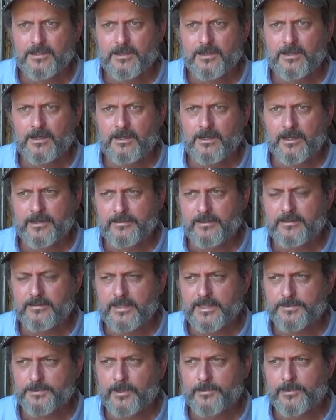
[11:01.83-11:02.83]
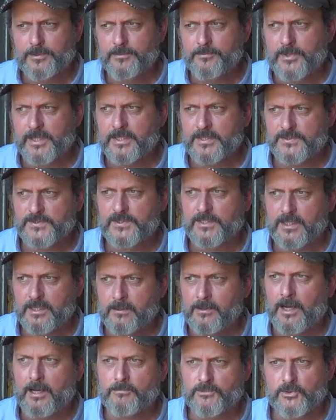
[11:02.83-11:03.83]
I think that's probably the biggest thing.
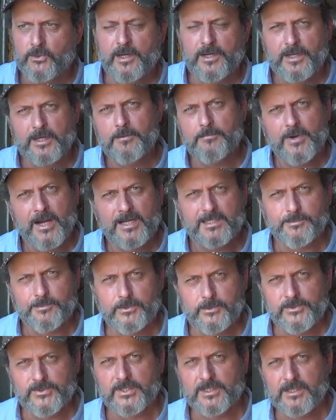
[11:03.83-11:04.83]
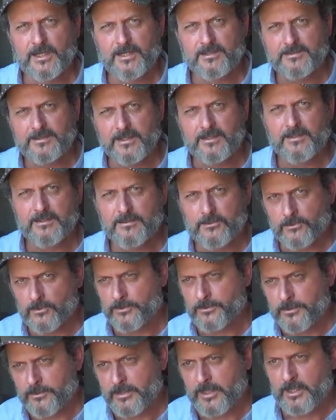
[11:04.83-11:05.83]
I'm trying to get back to producing content, and in order
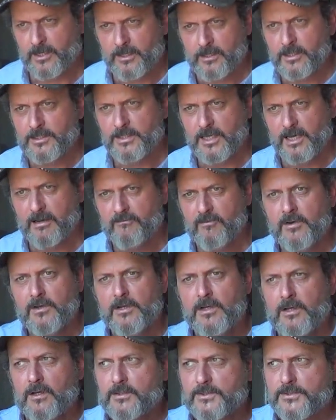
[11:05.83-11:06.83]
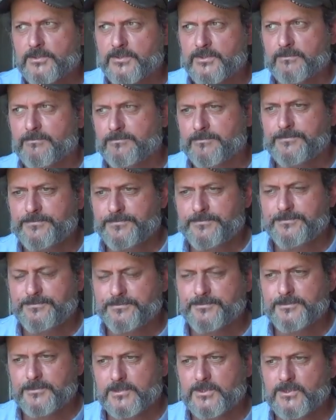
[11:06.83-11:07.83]
to do that, I need to have some
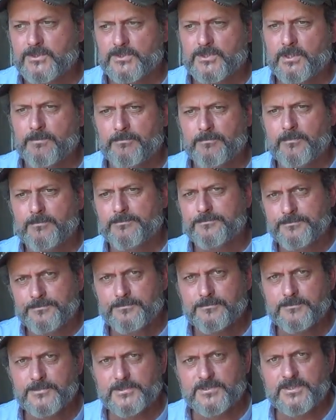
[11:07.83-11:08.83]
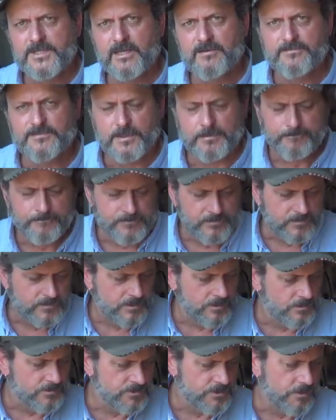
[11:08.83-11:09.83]
safety.
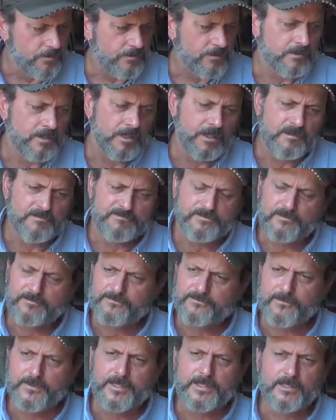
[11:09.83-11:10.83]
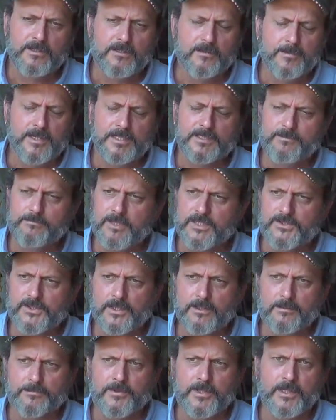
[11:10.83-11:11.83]
So feel free to go back to my
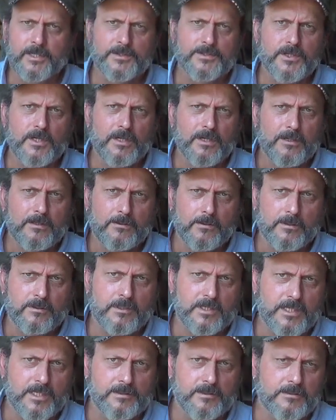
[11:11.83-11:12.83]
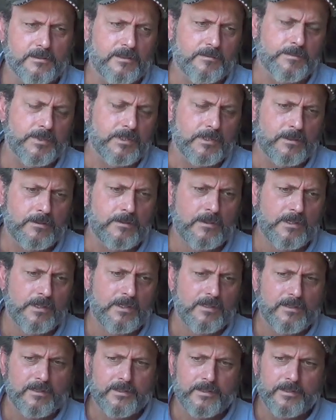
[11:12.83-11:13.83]
channel page or click on the link below
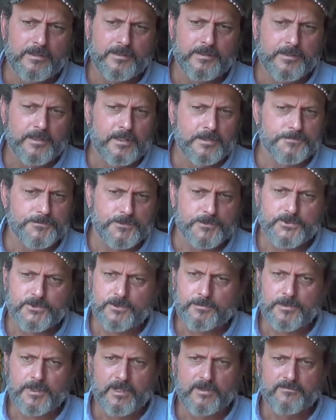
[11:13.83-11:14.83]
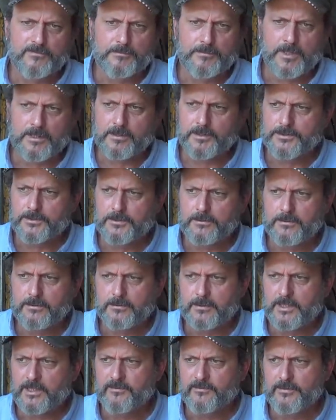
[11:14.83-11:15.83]
and shoot me off a buck or two or
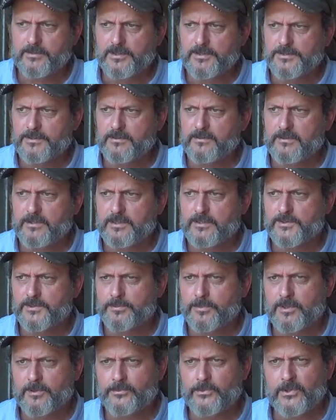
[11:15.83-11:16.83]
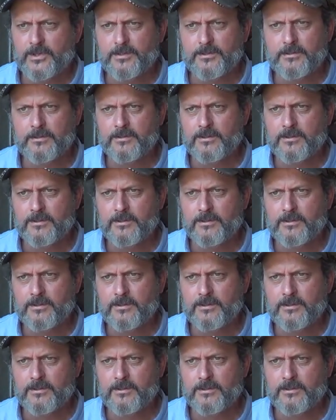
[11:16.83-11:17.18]
whatever it is you think is appropriate.